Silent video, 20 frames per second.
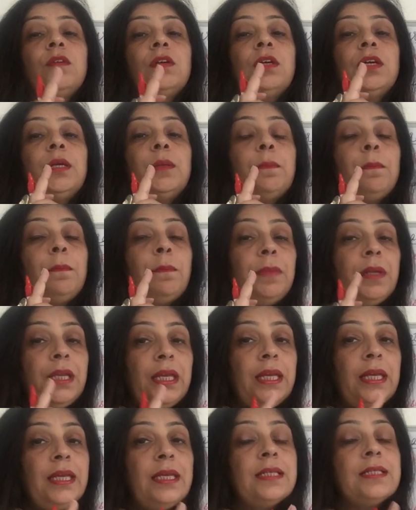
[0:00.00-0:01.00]
word
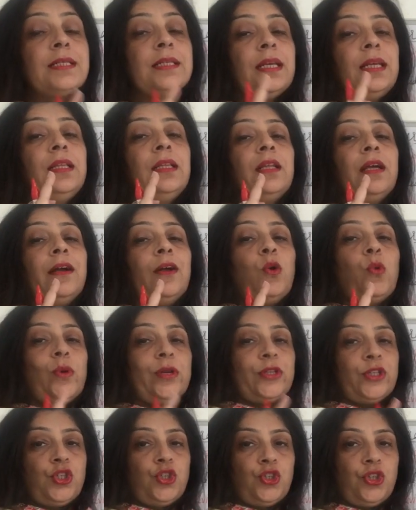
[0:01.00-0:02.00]
please in the
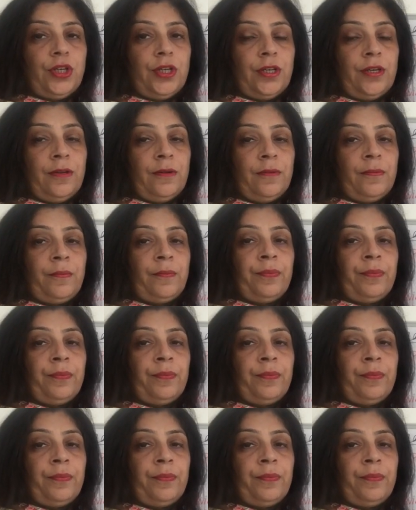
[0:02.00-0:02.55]
question,